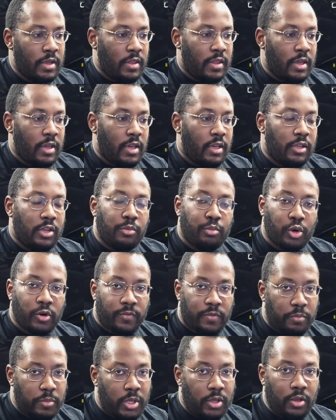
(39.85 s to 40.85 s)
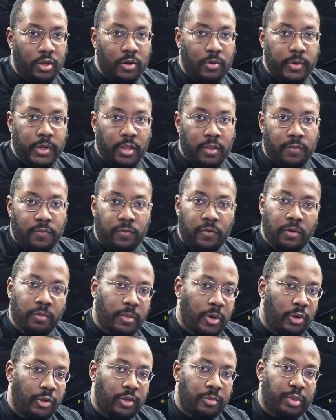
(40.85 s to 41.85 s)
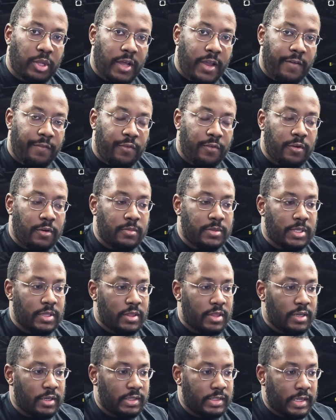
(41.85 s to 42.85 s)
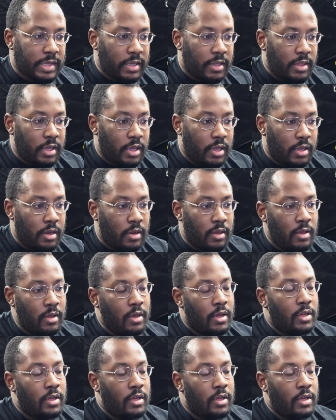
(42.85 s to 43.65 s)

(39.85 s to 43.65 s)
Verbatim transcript: that you're more familiar with from older platforms and things like that.